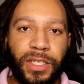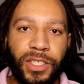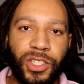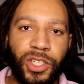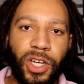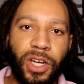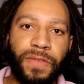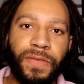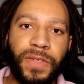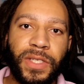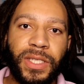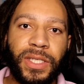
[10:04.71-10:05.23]

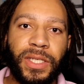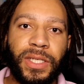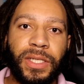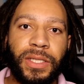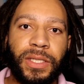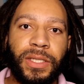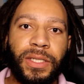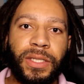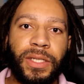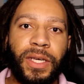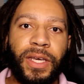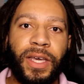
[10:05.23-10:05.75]

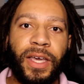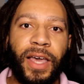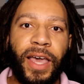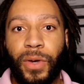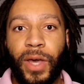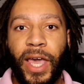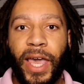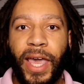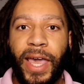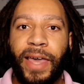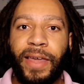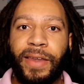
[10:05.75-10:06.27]
services
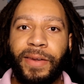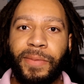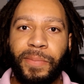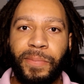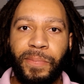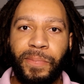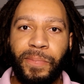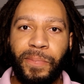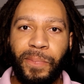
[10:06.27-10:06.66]
and